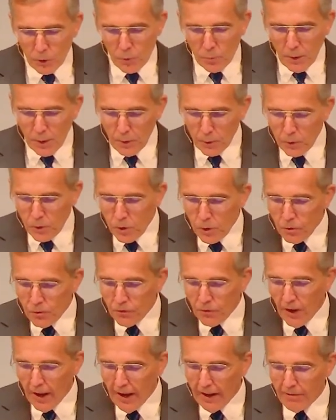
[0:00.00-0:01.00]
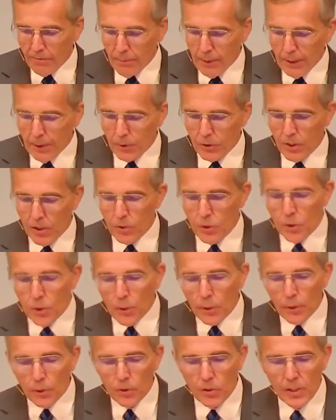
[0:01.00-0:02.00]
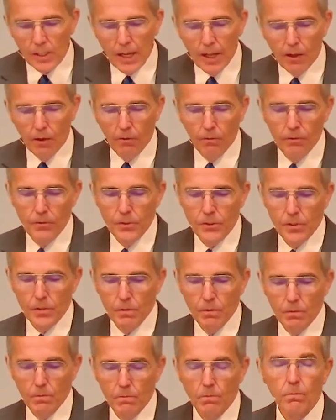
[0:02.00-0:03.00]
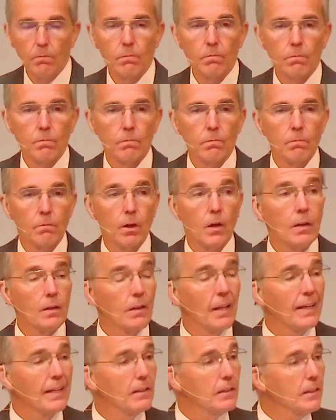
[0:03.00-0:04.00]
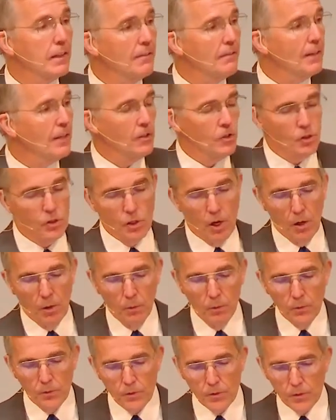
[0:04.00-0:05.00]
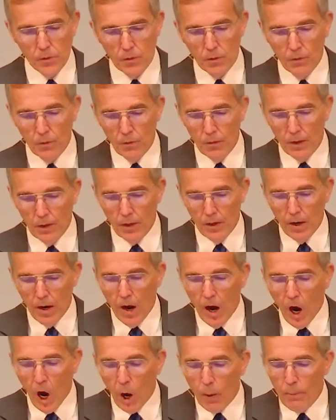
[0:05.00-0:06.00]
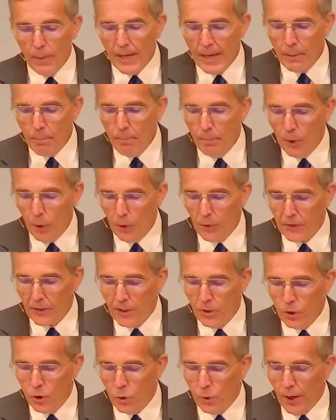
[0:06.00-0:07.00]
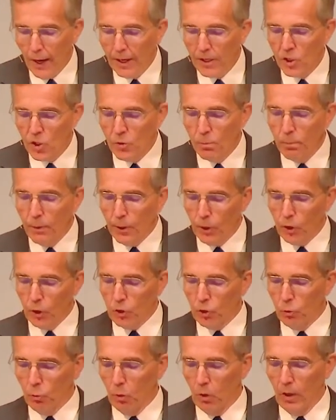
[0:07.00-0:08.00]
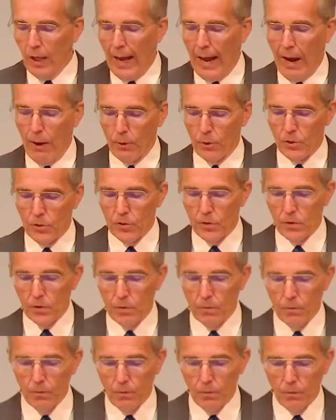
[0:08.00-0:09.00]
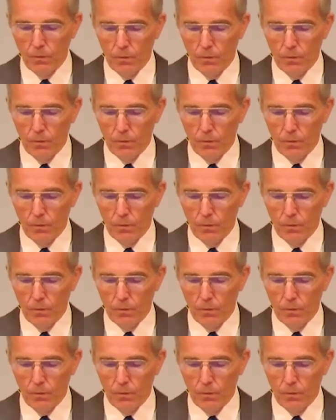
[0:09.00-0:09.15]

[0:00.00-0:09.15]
1 Peter 2 5, Peter says, You yourselves, like living stones, are being built into a spiritual house.